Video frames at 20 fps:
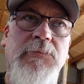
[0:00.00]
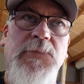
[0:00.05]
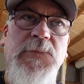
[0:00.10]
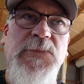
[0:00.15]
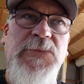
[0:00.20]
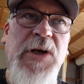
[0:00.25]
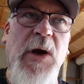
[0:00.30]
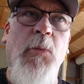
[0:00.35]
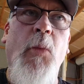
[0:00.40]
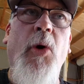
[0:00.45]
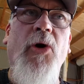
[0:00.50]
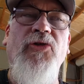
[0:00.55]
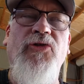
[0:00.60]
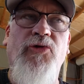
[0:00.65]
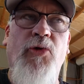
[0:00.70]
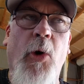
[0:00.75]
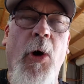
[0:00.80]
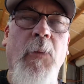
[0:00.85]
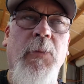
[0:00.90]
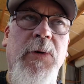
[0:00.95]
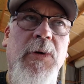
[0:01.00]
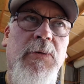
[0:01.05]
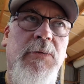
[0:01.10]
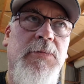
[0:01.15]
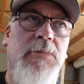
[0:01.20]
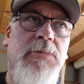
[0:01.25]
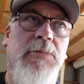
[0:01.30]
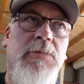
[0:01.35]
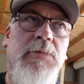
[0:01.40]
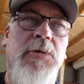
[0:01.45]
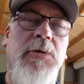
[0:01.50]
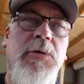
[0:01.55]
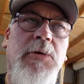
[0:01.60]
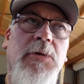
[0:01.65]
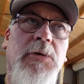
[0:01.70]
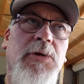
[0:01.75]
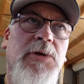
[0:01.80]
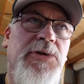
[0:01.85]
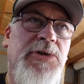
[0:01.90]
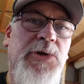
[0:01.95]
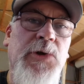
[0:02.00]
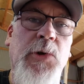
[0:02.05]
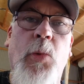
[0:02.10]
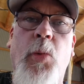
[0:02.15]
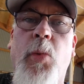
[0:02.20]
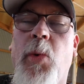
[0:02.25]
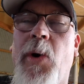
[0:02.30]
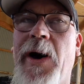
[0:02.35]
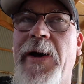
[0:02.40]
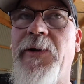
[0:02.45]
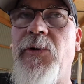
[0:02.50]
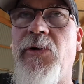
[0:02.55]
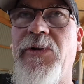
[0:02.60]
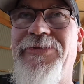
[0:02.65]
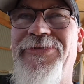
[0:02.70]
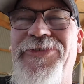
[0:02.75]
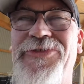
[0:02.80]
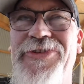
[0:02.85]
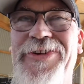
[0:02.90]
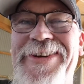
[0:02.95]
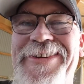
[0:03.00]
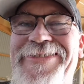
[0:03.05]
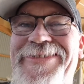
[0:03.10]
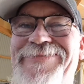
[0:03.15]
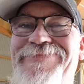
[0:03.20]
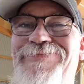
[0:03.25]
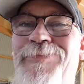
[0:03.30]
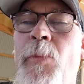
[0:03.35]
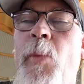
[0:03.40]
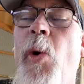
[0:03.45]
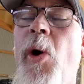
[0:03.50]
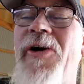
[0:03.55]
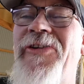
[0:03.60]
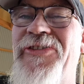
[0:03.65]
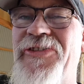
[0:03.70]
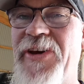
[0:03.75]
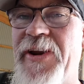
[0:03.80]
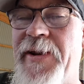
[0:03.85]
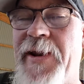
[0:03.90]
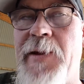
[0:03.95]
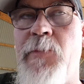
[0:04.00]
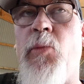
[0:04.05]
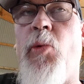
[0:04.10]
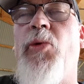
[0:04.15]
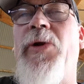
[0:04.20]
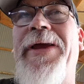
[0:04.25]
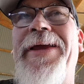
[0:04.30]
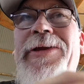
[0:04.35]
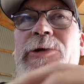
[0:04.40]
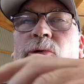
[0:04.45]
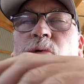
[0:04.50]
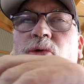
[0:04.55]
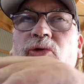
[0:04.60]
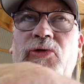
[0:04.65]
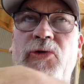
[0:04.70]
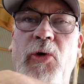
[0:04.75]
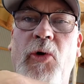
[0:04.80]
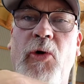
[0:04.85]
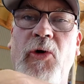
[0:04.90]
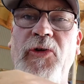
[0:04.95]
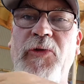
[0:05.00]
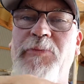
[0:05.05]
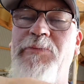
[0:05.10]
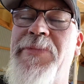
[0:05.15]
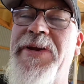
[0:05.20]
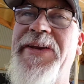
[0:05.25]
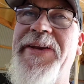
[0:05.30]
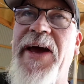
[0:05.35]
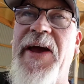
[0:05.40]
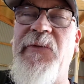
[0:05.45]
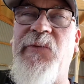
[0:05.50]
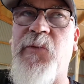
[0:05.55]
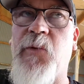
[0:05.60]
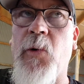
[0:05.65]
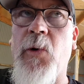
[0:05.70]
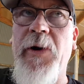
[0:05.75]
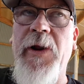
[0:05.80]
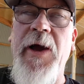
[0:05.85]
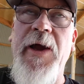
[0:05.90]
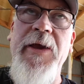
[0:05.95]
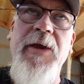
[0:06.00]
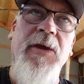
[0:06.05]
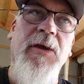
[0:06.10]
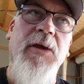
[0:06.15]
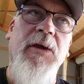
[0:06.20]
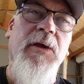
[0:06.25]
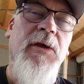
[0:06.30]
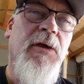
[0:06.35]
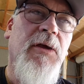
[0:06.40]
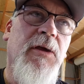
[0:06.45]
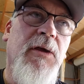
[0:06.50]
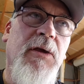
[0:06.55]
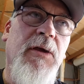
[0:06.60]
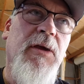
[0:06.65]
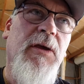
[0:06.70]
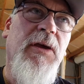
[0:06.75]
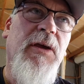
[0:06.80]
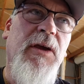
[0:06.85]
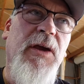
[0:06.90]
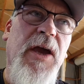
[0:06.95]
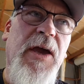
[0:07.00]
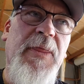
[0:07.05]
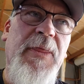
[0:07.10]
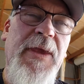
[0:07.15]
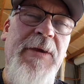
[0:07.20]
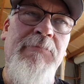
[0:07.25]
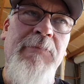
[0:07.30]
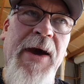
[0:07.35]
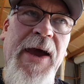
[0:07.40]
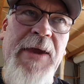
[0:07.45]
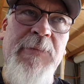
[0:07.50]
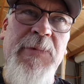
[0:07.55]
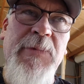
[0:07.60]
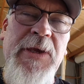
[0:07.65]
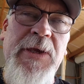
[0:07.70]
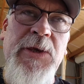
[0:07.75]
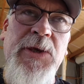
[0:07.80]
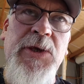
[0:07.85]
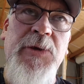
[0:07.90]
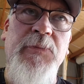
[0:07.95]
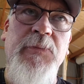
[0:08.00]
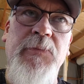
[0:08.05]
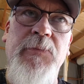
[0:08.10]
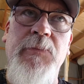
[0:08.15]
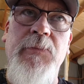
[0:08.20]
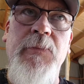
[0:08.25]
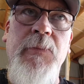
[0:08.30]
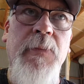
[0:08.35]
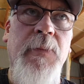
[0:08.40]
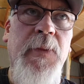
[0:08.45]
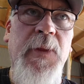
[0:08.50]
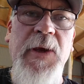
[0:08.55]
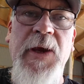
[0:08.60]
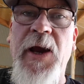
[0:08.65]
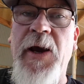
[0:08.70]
so I might drop sort of one on sort of my Saturday morning, yours guys midday Friday, and then maybe you know